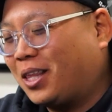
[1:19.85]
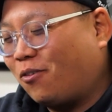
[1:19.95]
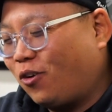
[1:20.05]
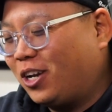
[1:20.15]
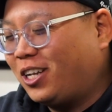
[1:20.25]
then
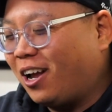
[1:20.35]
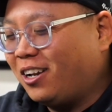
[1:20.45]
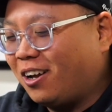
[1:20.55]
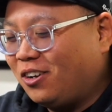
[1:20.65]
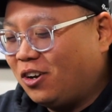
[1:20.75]
for the
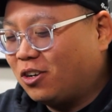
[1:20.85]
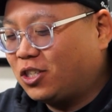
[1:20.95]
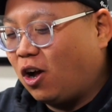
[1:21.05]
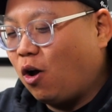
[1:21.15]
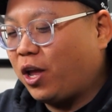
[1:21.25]
dandan noodles
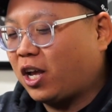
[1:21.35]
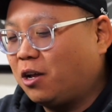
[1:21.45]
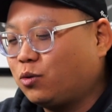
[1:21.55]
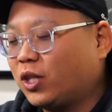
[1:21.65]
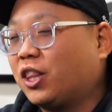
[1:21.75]
though, it
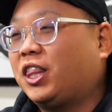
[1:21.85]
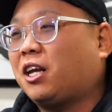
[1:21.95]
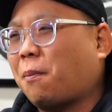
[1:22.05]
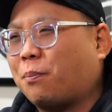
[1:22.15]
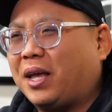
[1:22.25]
comes with a
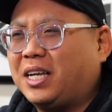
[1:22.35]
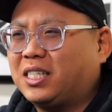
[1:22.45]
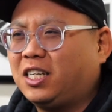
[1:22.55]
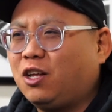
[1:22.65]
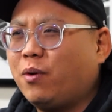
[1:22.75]
thicker
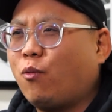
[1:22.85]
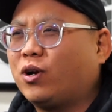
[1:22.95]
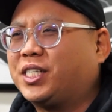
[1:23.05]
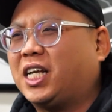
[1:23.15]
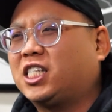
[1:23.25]
paste, a little bit
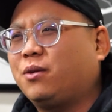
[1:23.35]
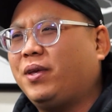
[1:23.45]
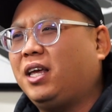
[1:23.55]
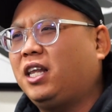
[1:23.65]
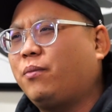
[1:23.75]
more
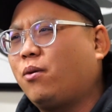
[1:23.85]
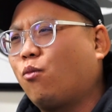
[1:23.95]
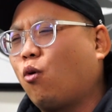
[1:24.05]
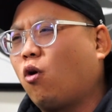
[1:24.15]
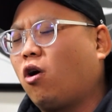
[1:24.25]
sesame, a little bit
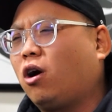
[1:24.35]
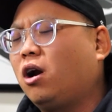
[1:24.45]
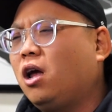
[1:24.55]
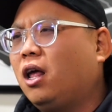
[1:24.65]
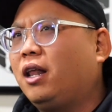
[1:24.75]
more
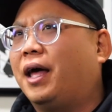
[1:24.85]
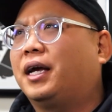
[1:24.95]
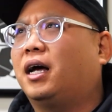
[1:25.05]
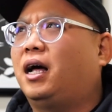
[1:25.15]
like